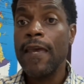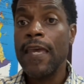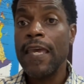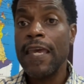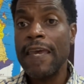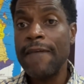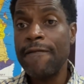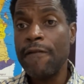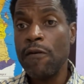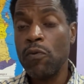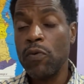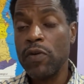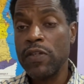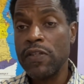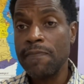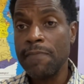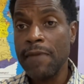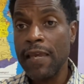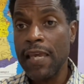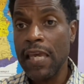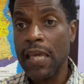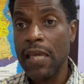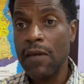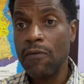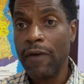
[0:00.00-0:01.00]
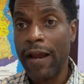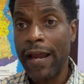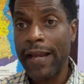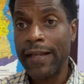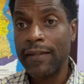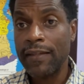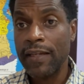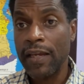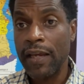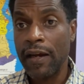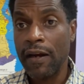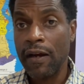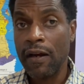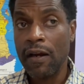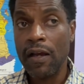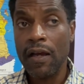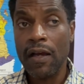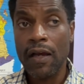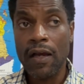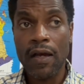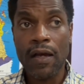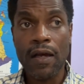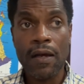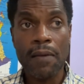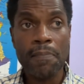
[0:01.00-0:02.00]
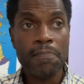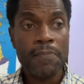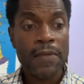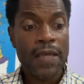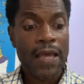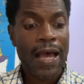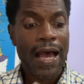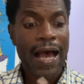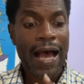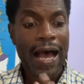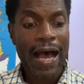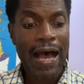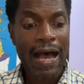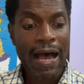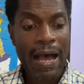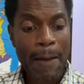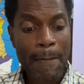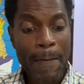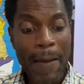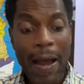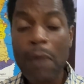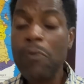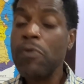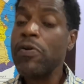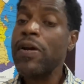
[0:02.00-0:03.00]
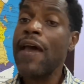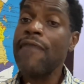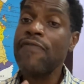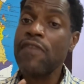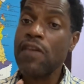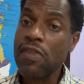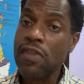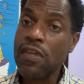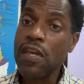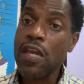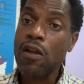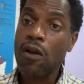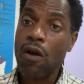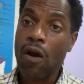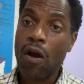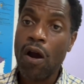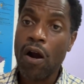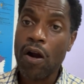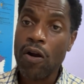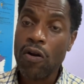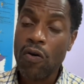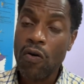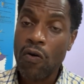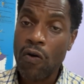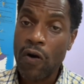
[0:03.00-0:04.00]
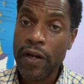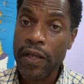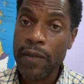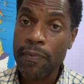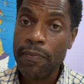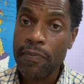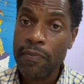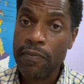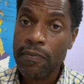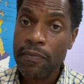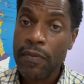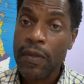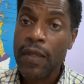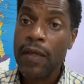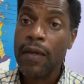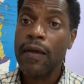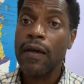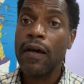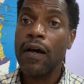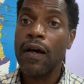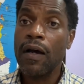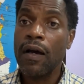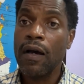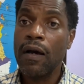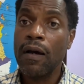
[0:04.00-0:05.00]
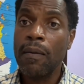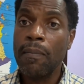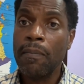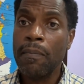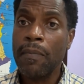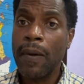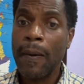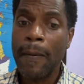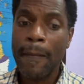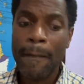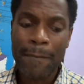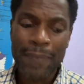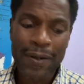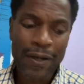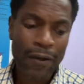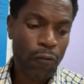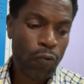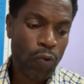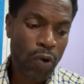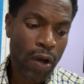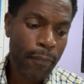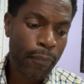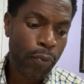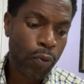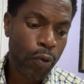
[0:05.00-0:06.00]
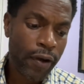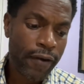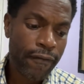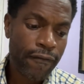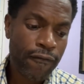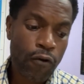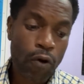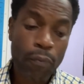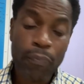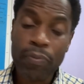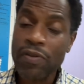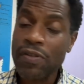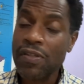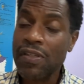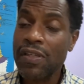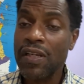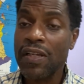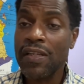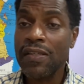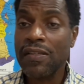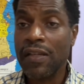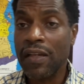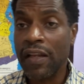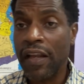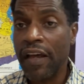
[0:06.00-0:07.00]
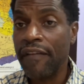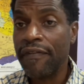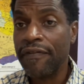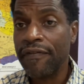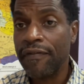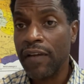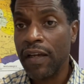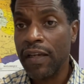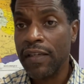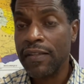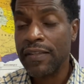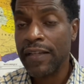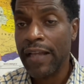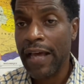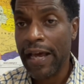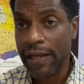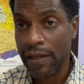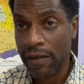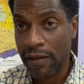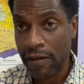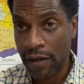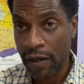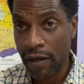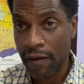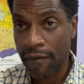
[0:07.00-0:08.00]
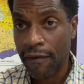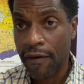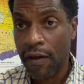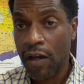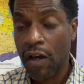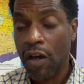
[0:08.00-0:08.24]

If it was me right there, I would have to think hard on it, but 1.4% is not enough